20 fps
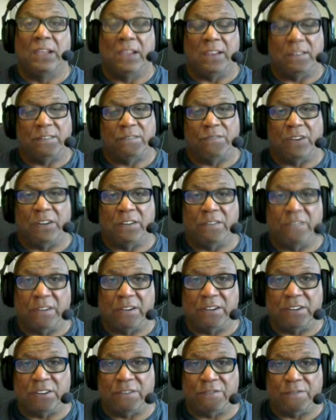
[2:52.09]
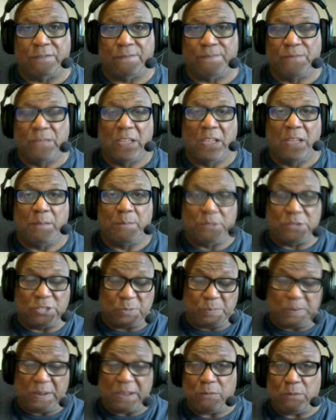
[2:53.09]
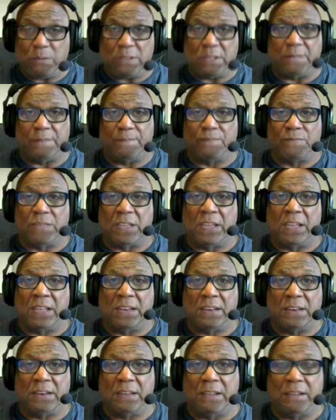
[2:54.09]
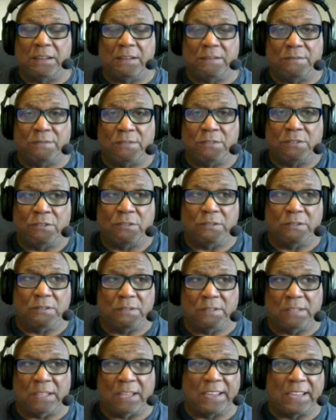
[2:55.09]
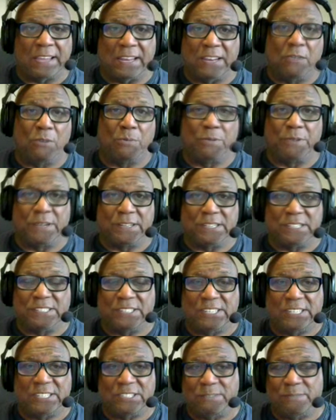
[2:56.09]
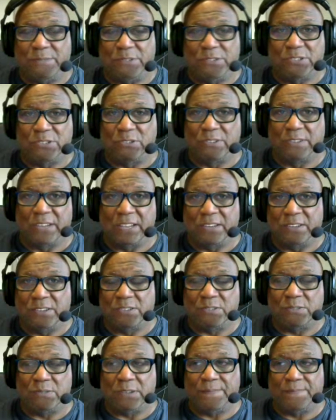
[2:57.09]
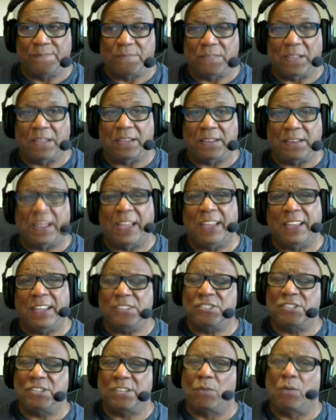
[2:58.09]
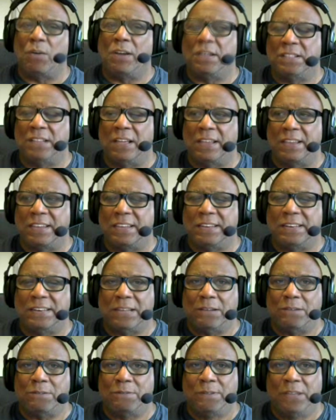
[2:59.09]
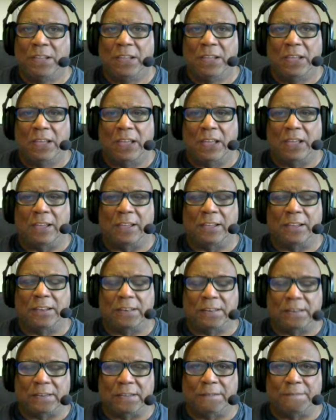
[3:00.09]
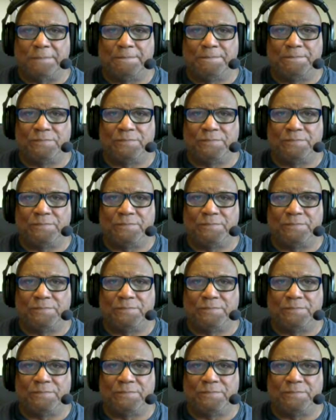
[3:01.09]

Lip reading: it's very, very different. But just bear with it. And, you know, like any operating system, you'll soon get used to it. I actually quite like it now. And,